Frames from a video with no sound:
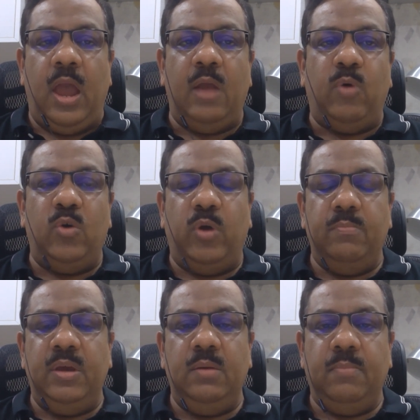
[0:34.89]
And what do I
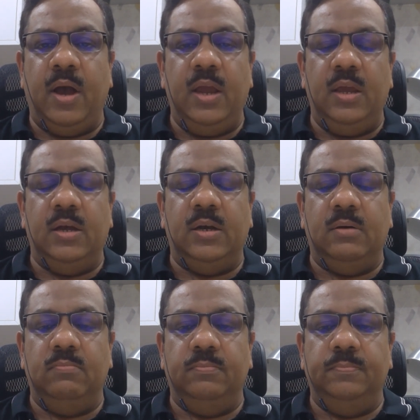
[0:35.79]
mean by
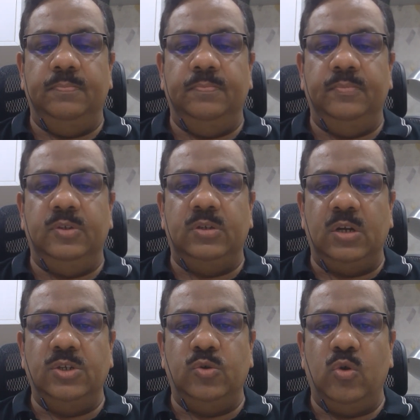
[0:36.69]

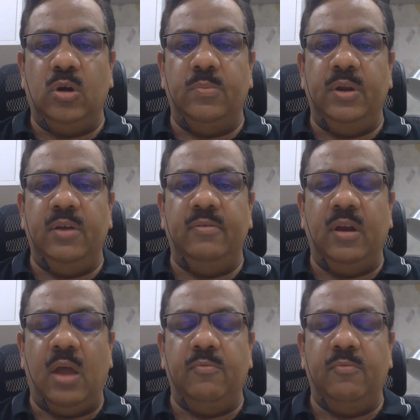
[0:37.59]
structured oral communication?